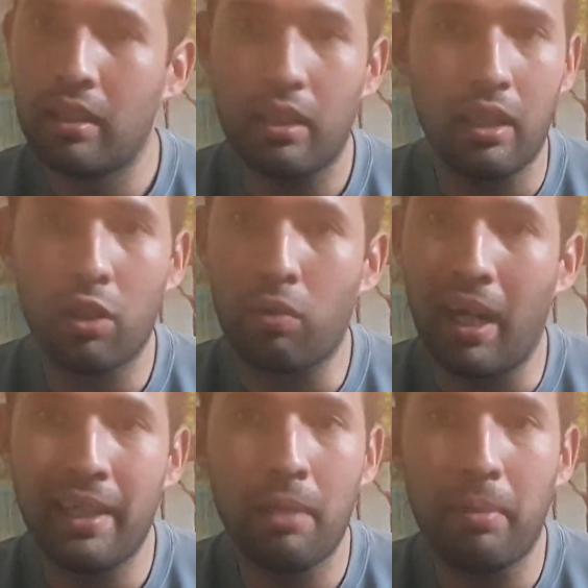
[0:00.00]
kind of
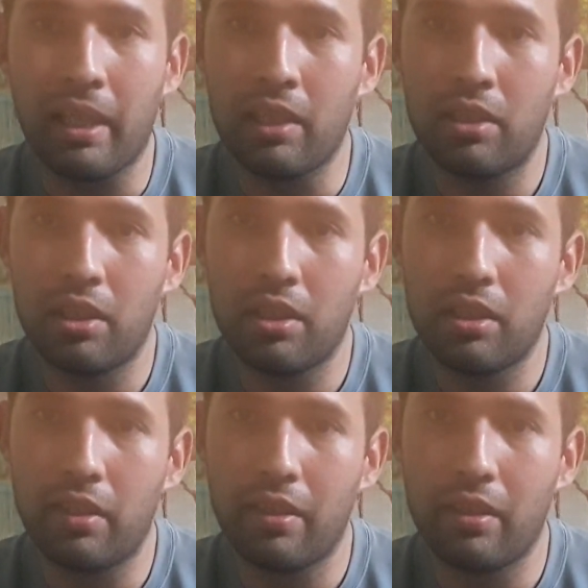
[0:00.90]
grind up against
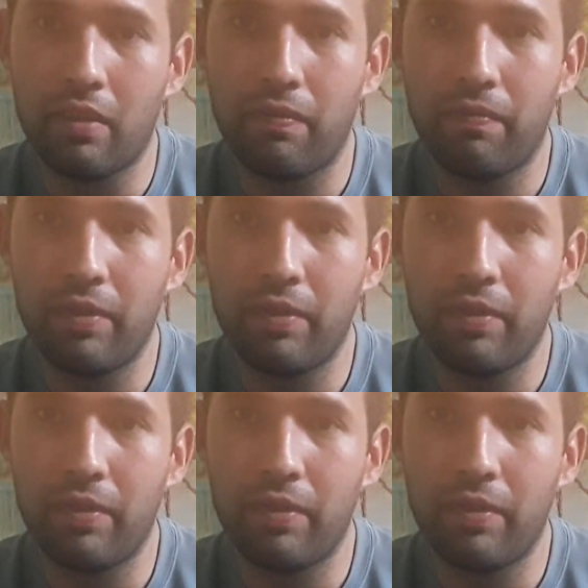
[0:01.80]
your